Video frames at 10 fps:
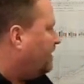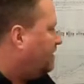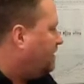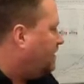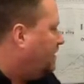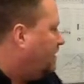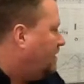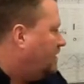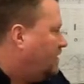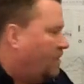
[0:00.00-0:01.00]
color,
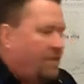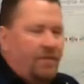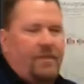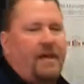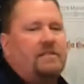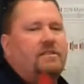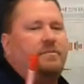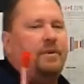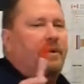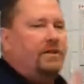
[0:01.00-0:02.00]
that's the
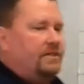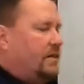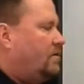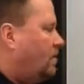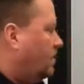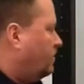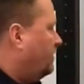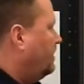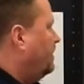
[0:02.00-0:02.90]
periods of growth.